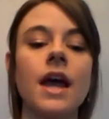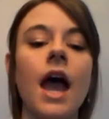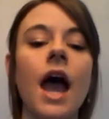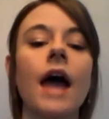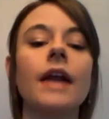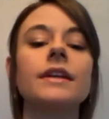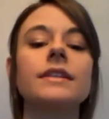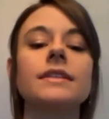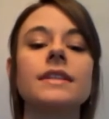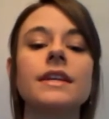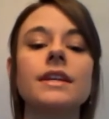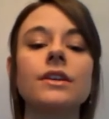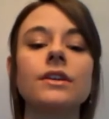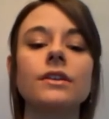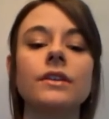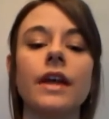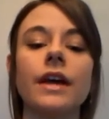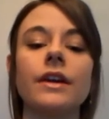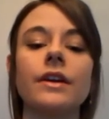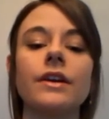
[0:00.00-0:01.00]
and its inner
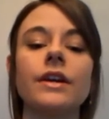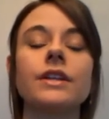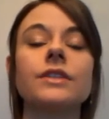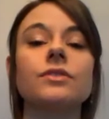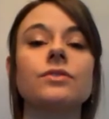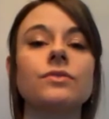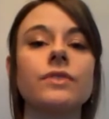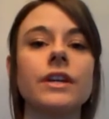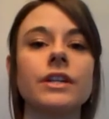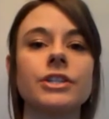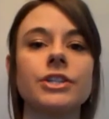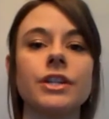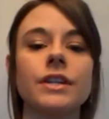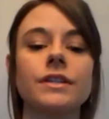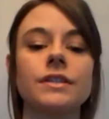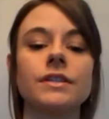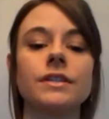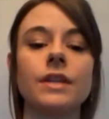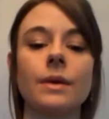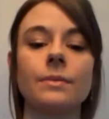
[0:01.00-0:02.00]
layer is rich
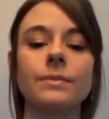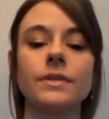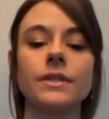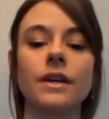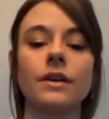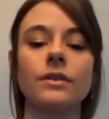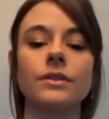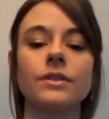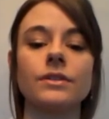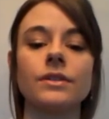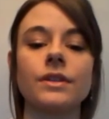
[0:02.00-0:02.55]
in stem cells.